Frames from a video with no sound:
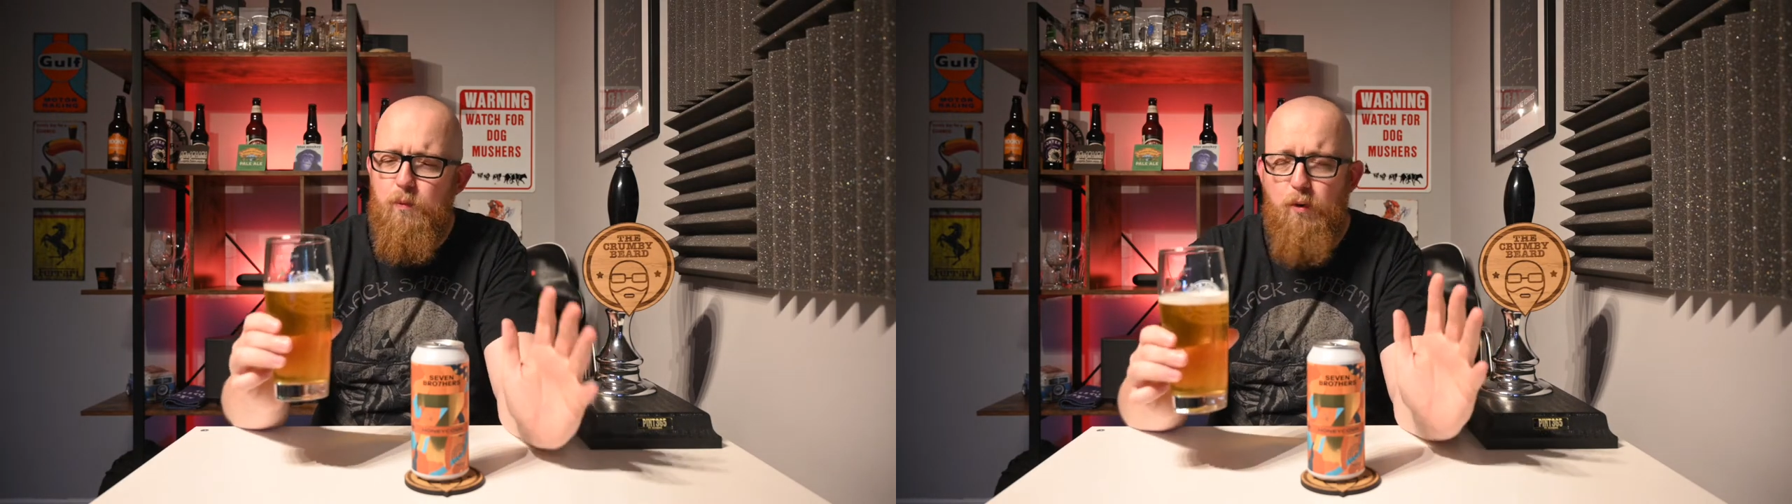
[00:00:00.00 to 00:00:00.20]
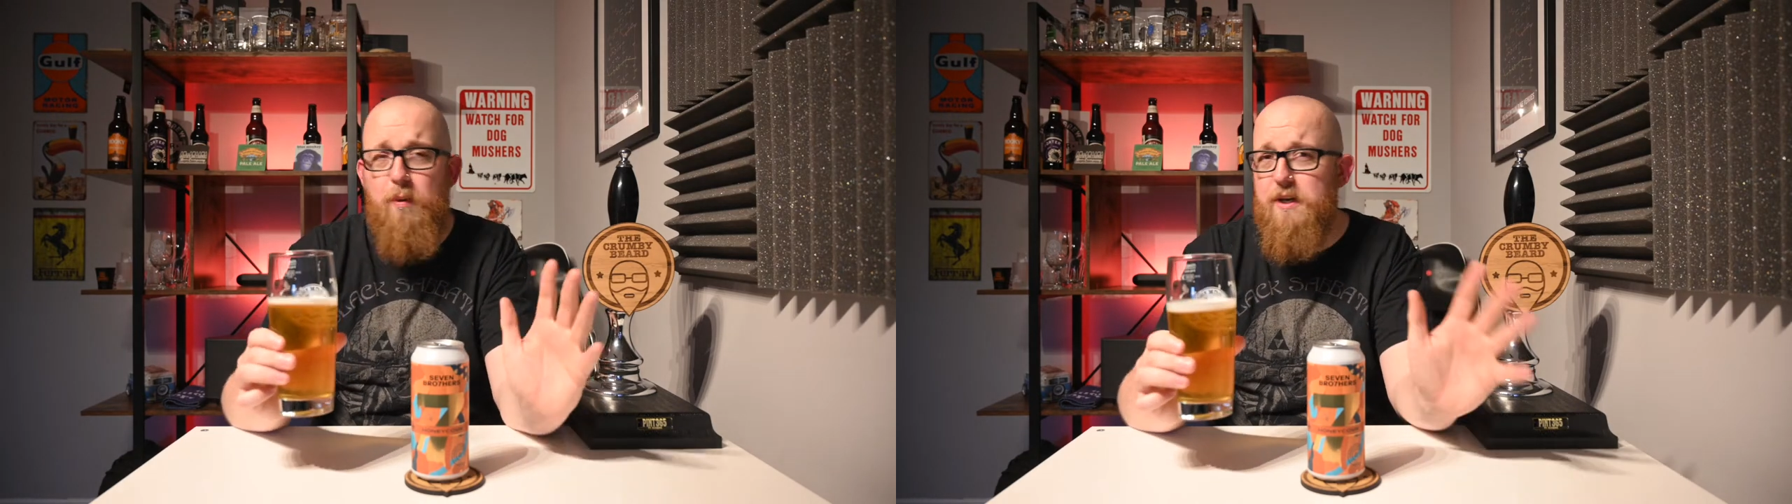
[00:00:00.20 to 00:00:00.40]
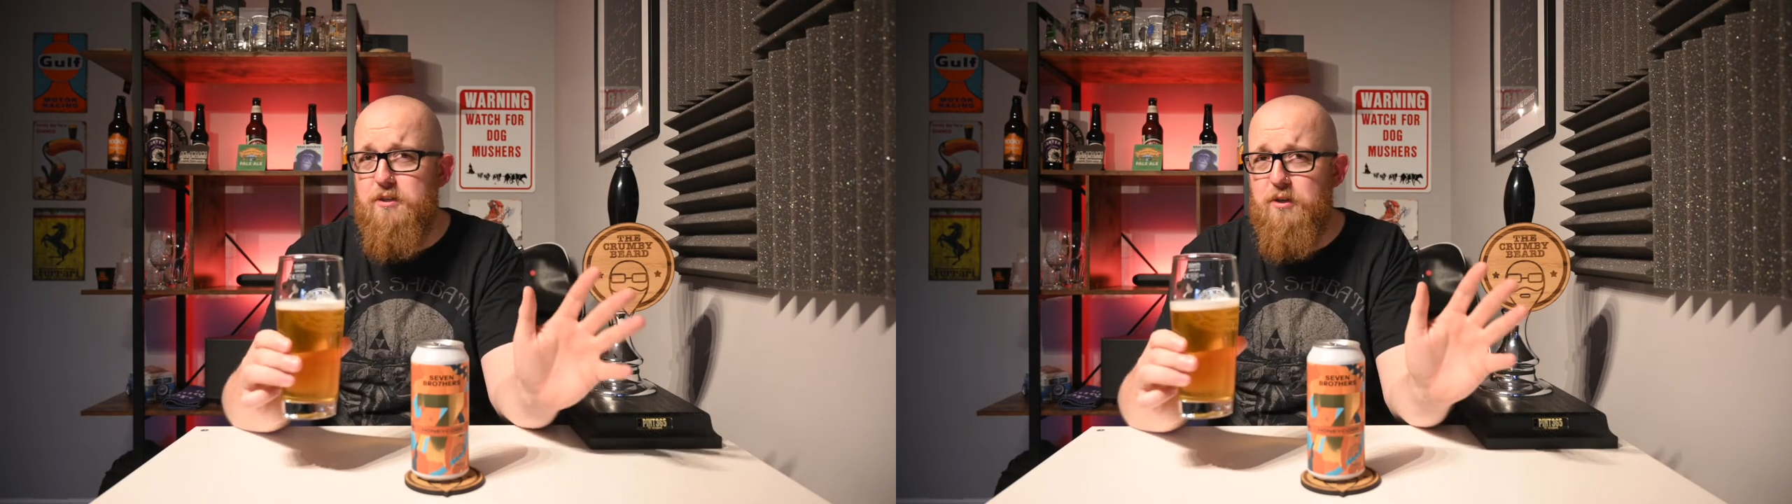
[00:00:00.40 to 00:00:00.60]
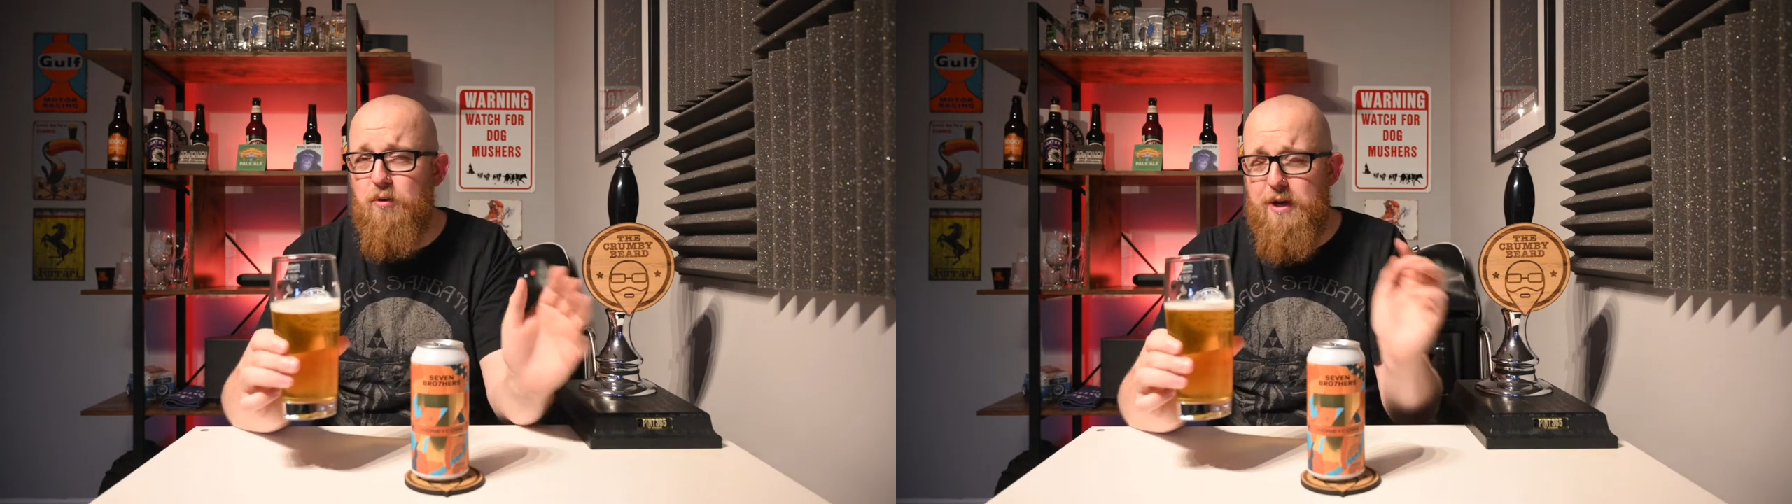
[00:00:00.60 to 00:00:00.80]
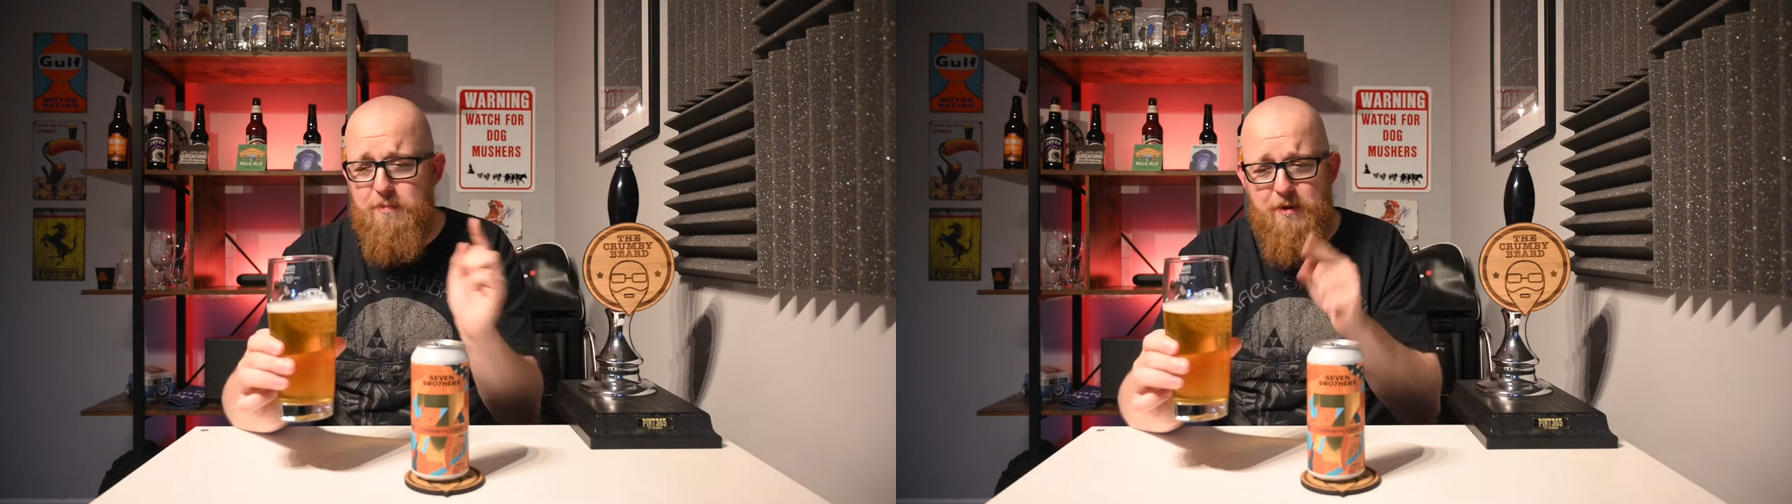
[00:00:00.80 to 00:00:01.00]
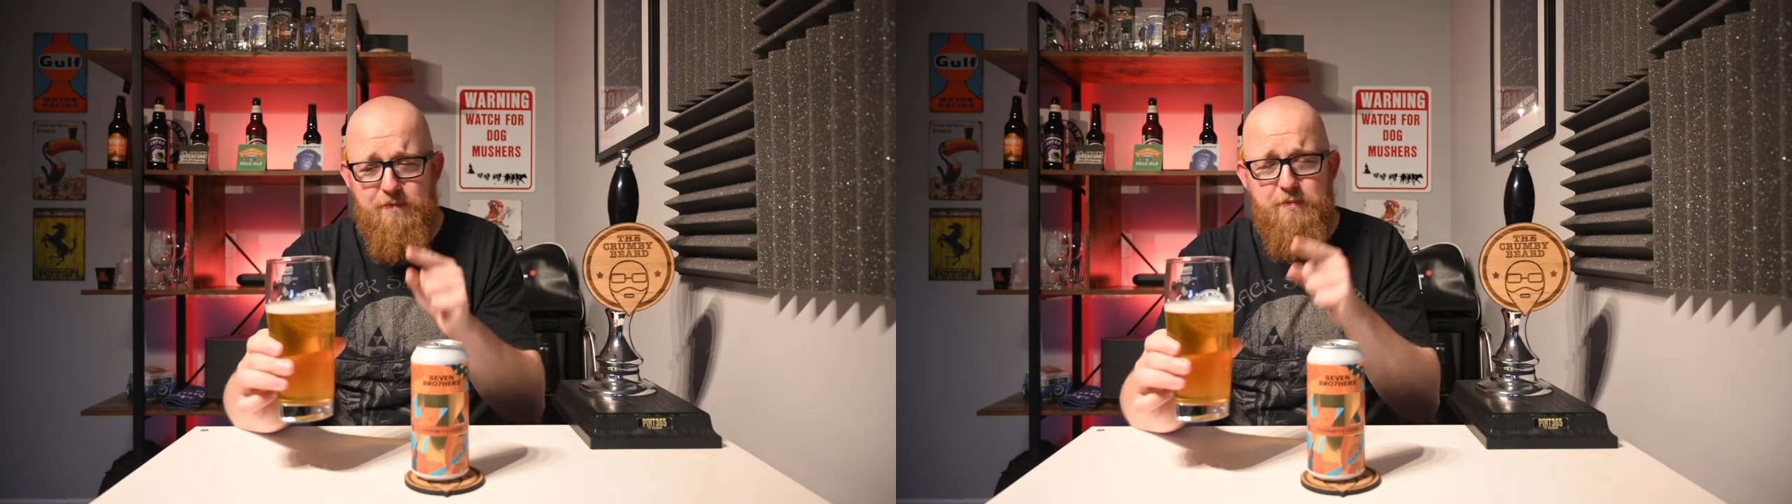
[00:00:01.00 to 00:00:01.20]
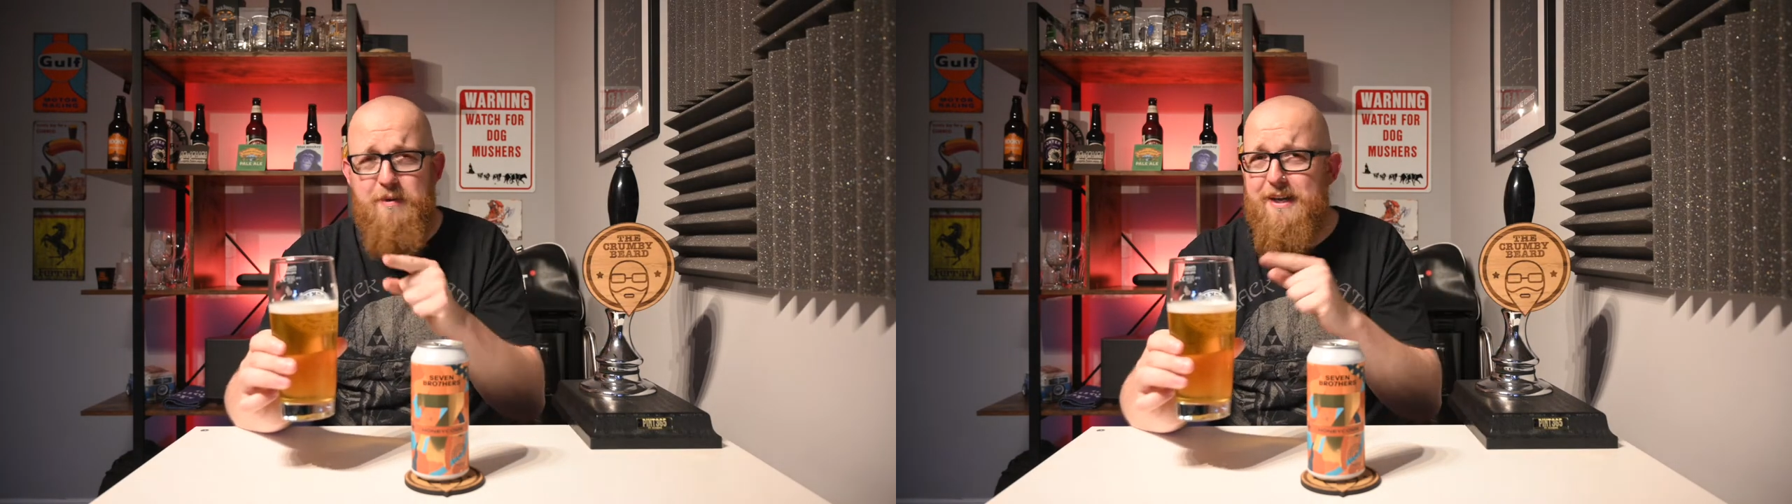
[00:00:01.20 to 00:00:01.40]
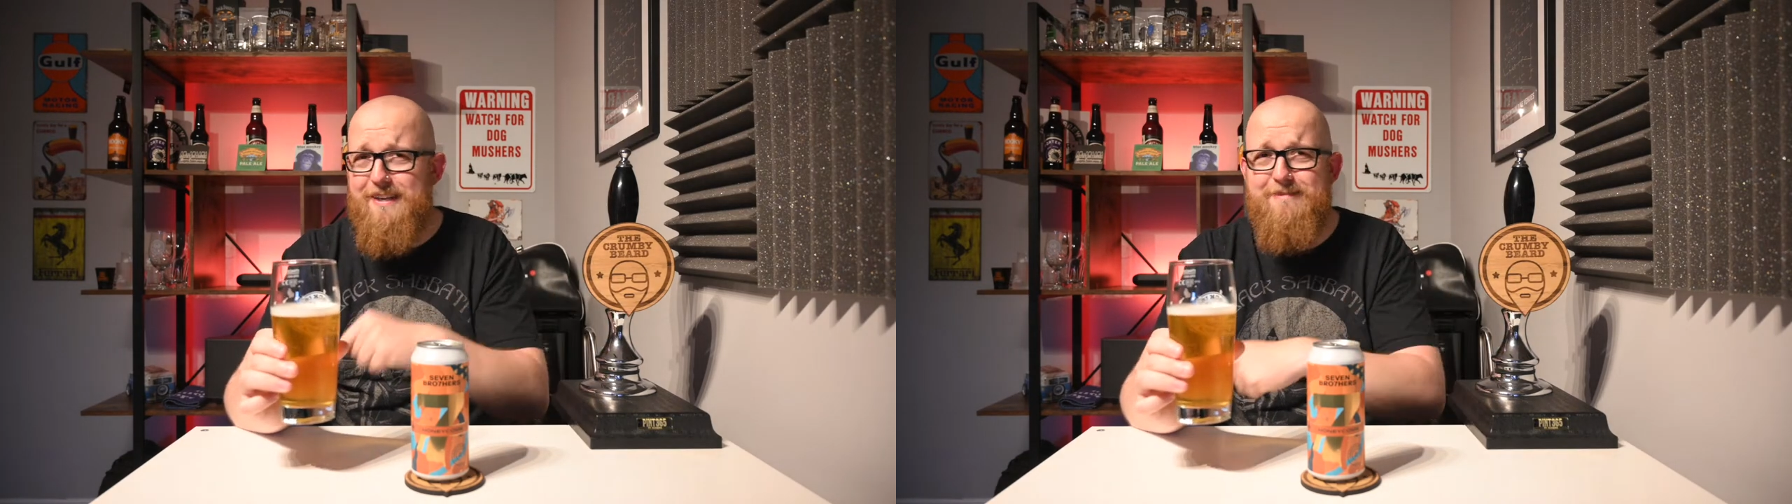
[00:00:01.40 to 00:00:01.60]
probably disagree, but for
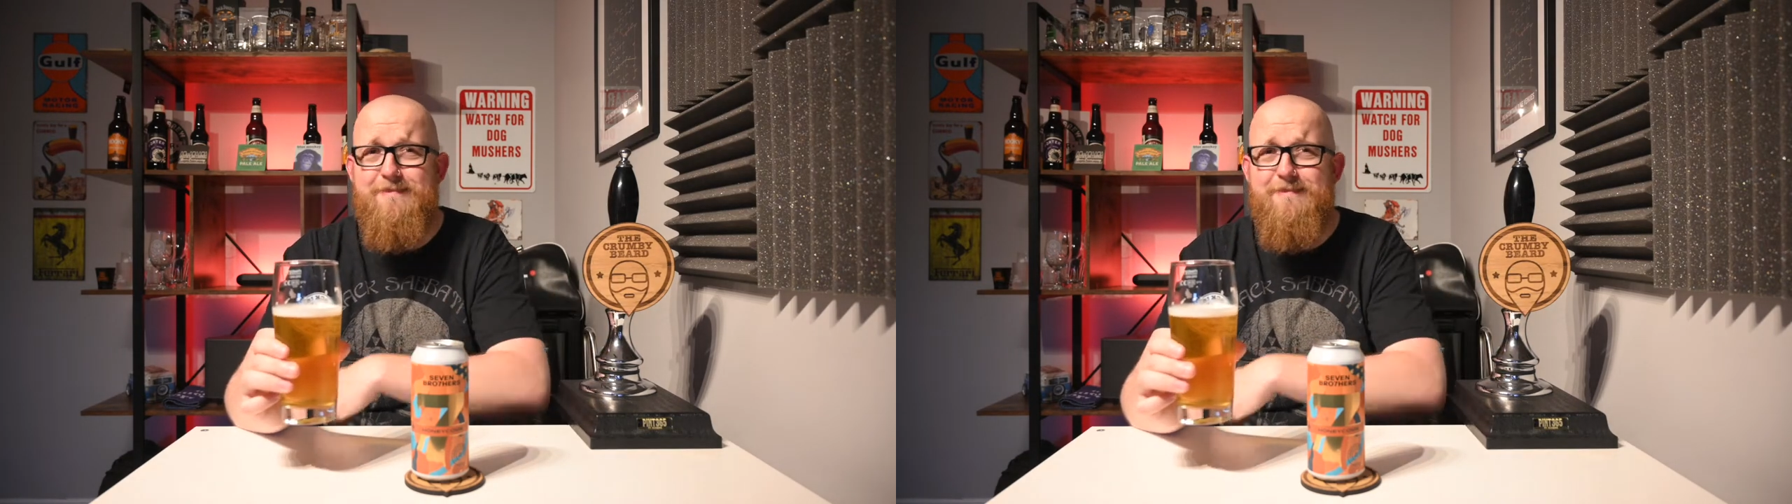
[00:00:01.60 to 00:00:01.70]
me,